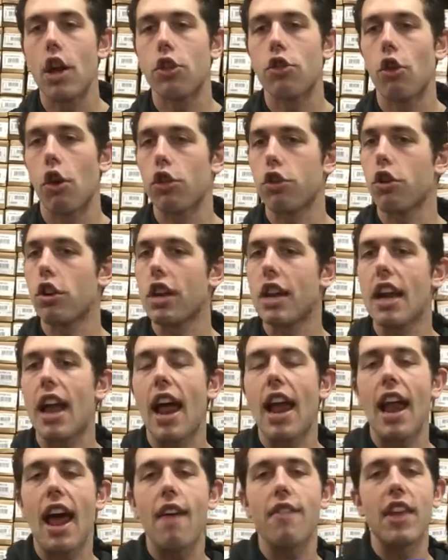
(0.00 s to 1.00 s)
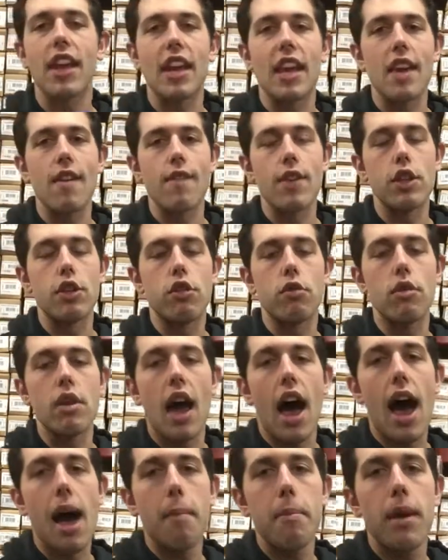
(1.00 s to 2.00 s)
It's also going to not have that AV2
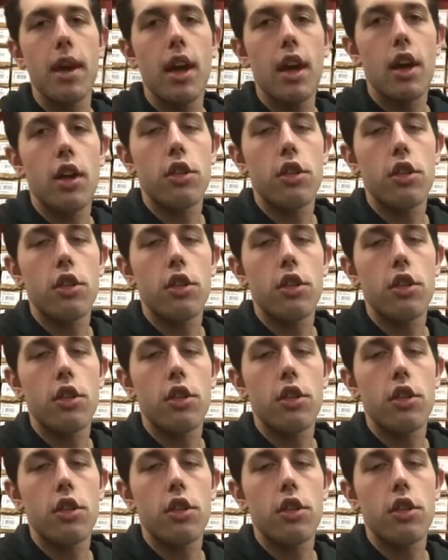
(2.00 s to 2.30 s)
knob.